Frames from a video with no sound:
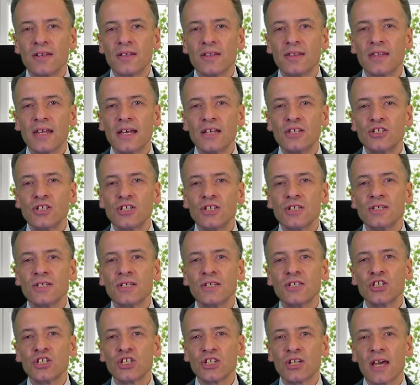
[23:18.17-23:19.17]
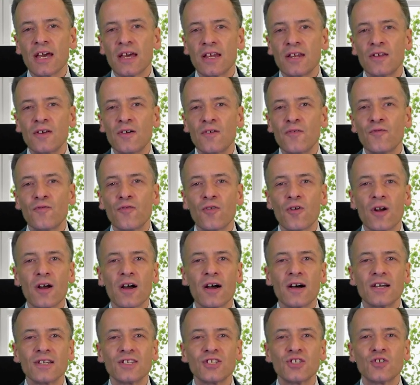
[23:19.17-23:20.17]
that Jesus shed for
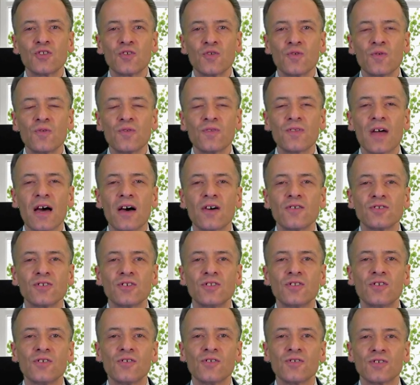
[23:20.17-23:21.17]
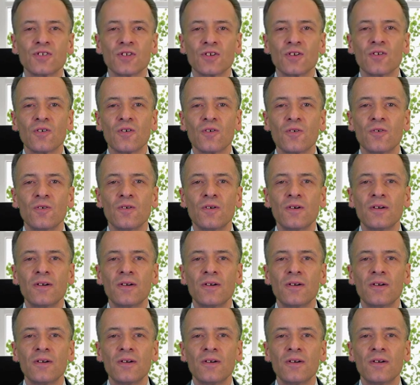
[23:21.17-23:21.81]
us 2,000 years ago.